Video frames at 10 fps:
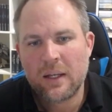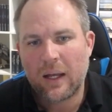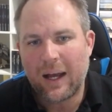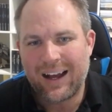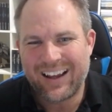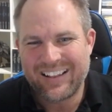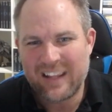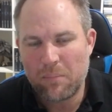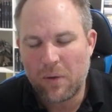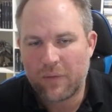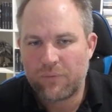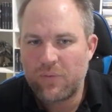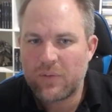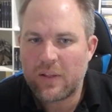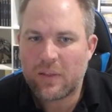And then by the
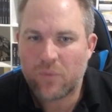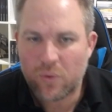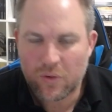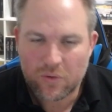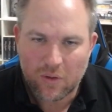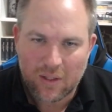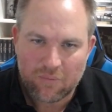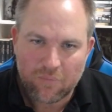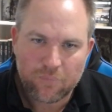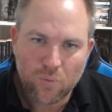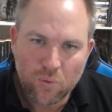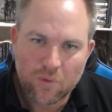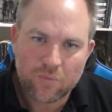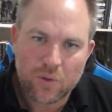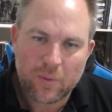15th of August, I'll have a full
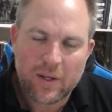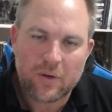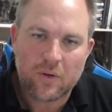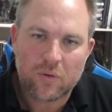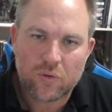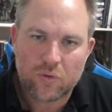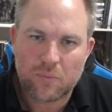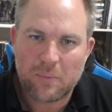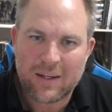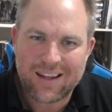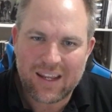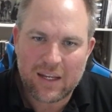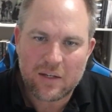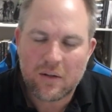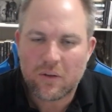review out on Ultra Super Mega
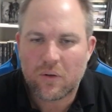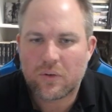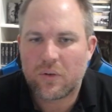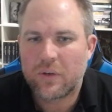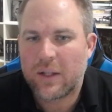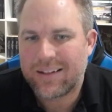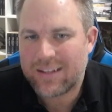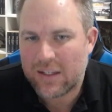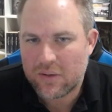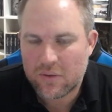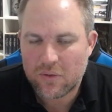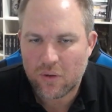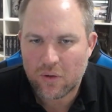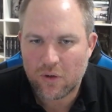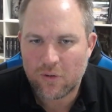and
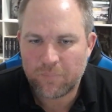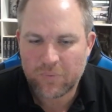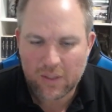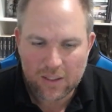lockedonlads.com.